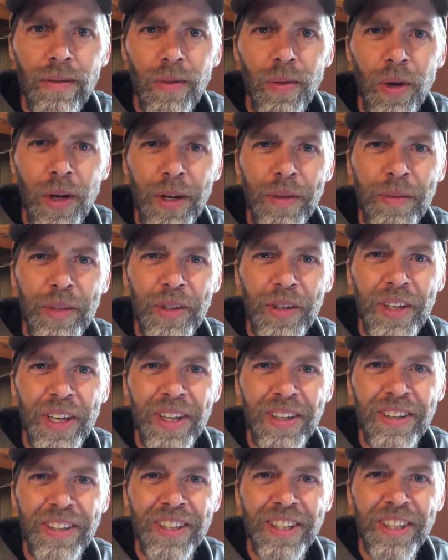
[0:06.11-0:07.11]
welcome to
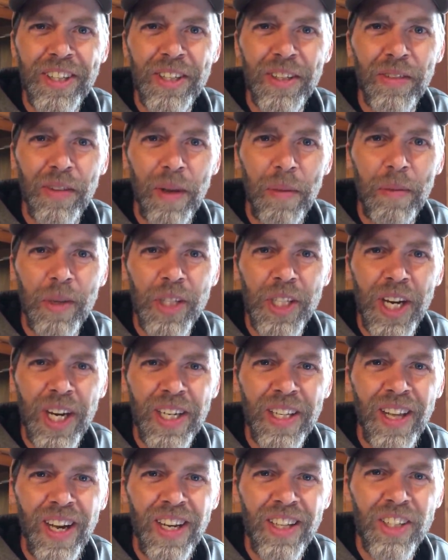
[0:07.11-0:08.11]
another edition of
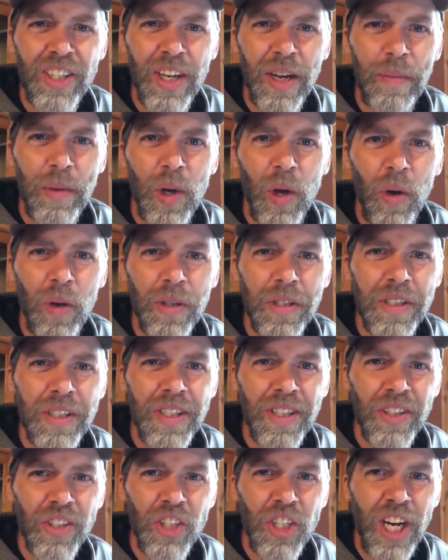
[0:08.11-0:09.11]
Lumberjack Logic. I'm your host,
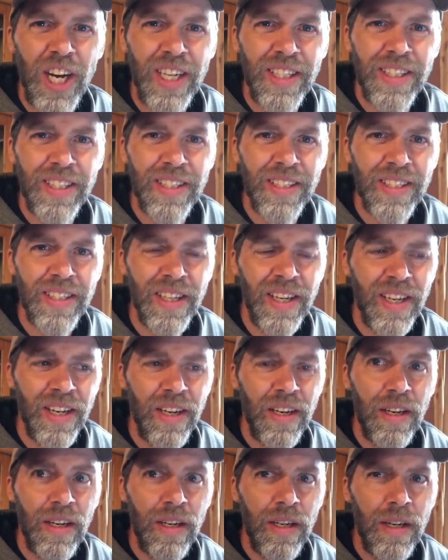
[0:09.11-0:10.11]
Neil Johnson.
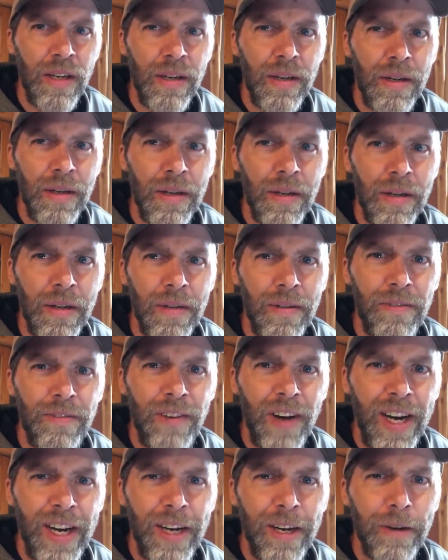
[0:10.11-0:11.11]

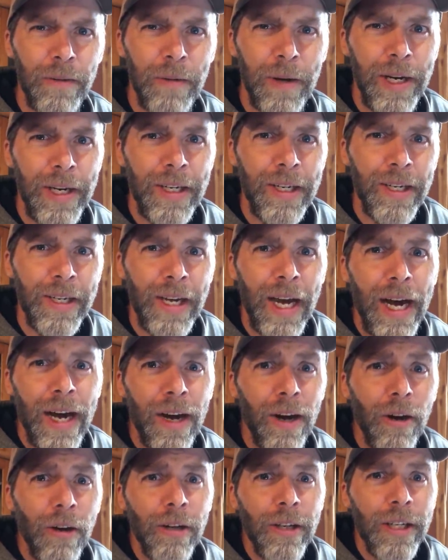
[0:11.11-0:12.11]
Fire raining
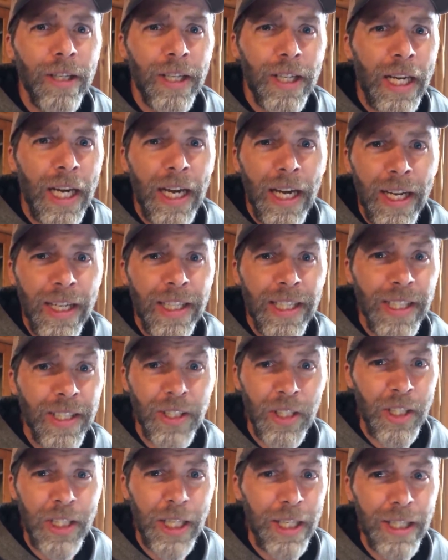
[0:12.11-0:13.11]
down in the
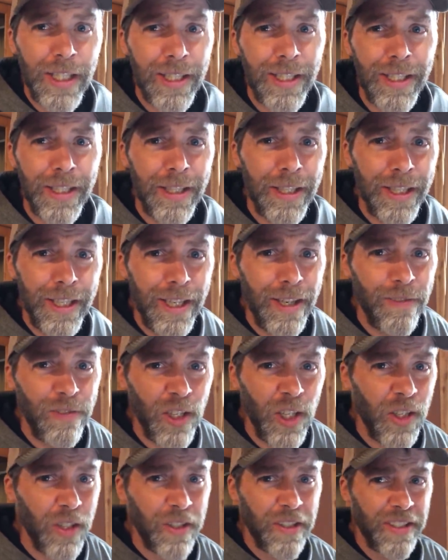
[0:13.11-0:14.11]
Canyon State today,
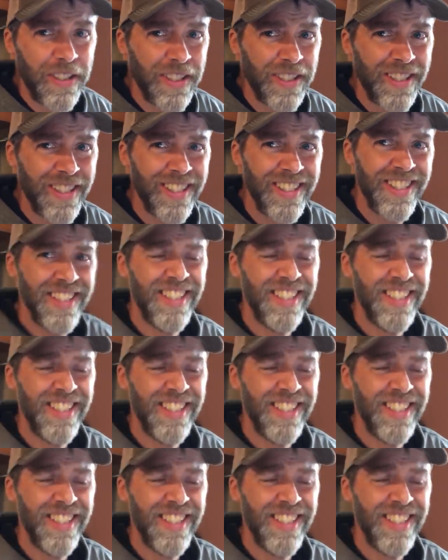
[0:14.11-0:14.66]
folks.